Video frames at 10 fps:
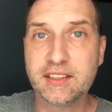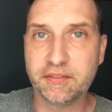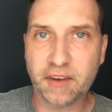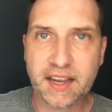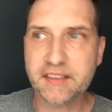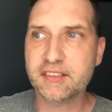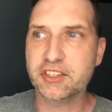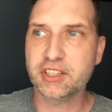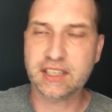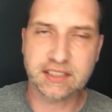device
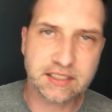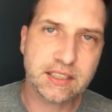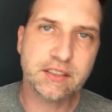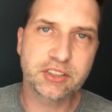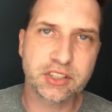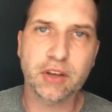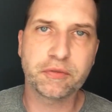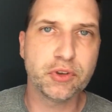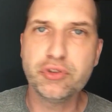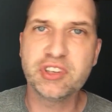that you can see
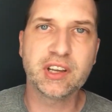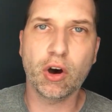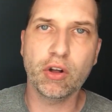yourself using